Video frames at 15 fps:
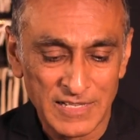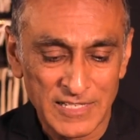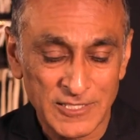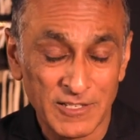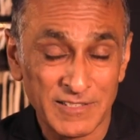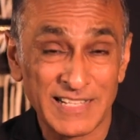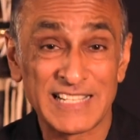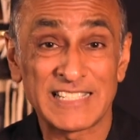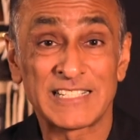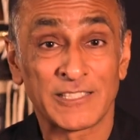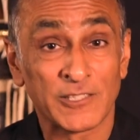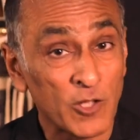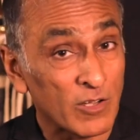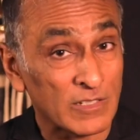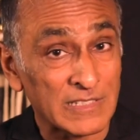so that it's
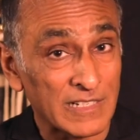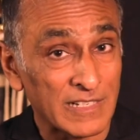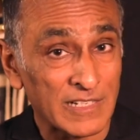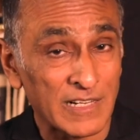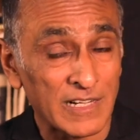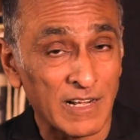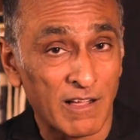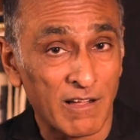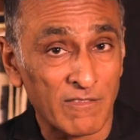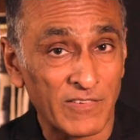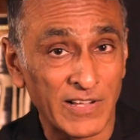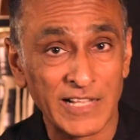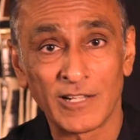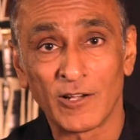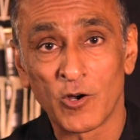not a
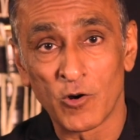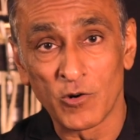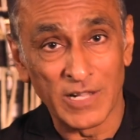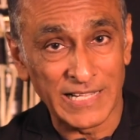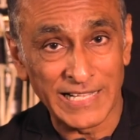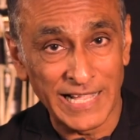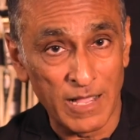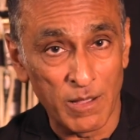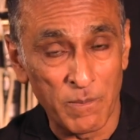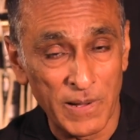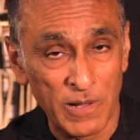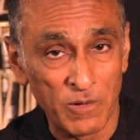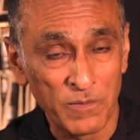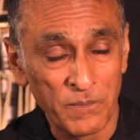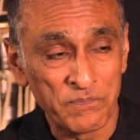clave or a
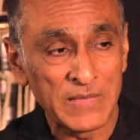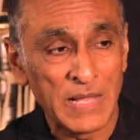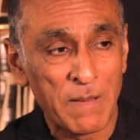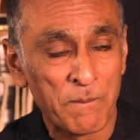cowbell,